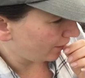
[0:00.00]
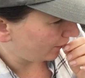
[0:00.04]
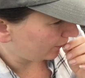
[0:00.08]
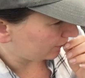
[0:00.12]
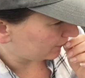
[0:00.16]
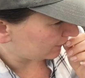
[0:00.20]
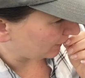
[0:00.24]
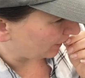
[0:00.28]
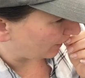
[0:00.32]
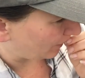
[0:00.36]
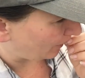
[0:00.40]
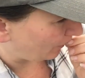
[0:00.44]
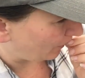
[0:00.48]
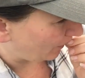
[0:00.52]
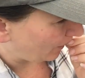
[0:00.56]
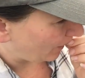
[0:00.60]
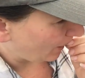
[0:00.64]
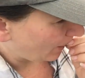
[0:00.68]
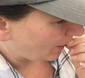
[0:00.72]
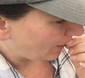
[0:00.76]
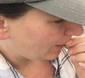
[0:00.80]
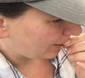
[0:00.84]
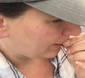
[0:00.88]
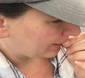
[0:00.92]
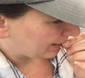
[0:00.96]
So
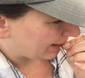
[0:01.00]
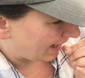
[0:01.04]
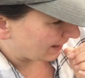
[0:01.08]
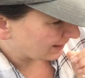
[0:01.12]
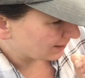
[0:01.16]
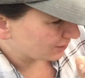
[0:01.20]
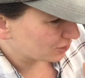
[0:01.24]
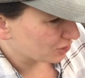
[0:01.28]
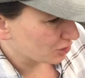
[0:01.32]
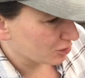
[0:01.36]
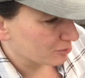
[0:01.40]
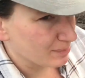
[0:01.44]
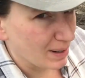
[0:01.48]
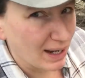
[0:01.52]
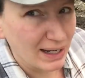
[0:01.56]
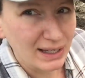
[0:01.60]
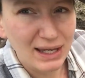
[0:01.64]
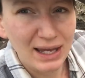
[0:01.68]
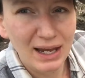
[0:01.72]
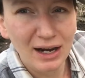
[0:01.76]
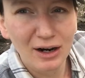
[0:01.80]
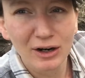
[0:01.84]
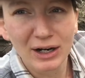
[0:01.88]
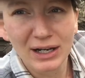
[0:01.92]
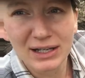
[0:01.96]
last year my
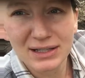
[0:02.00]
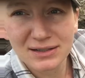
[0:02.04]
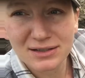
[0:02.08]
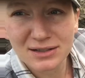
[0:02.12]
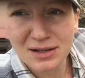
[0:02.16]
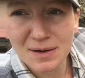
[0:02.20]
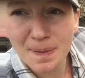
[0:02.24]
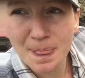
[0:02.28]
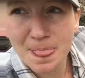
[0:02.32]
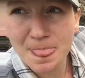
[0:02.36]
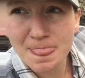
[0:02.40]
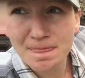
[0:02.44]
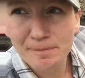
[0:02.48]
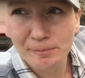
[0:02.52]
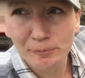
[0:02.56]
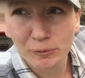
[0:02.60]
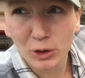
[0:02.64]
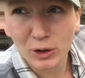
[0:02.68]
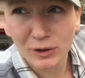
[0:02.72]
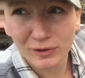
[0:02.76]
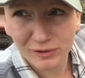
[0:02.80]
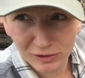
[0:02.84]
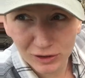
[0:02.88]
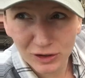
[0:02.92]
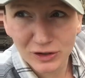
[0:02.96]
carrots
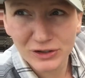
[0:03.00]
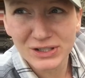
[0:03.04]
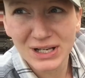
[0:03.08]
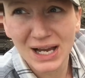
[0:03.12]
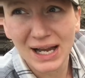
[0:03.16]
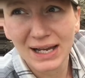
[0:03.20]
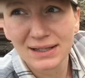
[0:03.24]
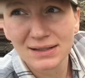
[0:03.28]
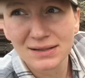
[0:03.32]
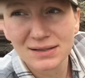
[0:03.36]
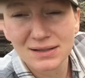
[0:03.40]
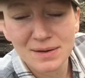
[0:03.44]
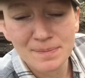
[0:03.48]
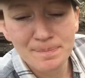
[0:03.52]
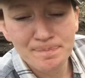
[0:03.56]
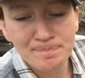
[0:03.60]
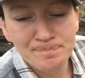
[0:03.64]
were full-sized.